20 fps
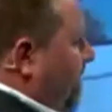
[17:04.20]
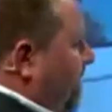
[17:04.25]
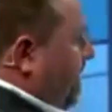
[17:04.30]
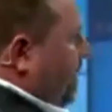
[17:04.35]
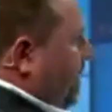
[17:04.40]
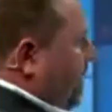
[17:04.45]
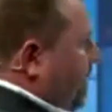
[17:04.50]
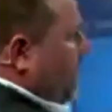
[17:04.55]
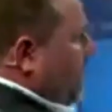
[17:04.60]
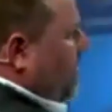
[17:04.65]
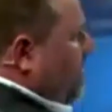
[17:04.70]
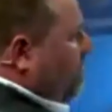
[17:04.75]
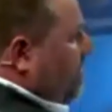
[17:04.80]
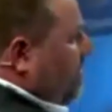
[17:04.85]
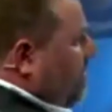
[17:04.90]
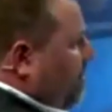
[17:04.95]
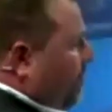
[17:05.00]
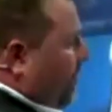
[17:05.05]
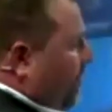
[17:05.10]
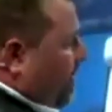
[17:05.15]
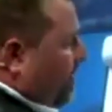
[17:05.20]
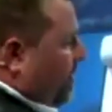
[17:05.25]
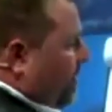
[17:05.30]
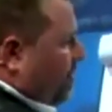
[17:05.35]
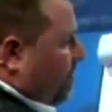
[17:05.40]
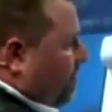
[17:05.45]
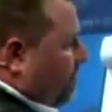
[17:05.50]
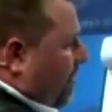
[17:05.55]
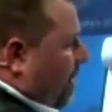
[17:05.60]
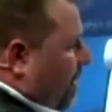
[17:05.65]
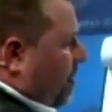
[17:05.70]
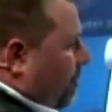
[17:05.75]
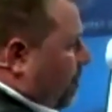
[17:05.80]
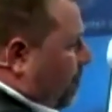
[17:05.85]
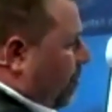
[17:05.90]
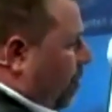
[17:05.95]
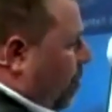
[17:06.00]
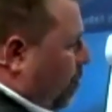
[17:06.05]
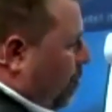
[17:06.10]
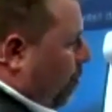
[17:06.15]
that in between the spinal
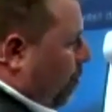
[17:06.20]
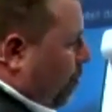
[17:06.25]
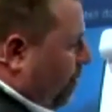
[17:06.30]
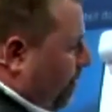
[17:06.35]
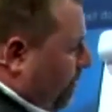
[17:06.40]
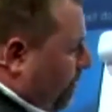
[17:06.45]
cord,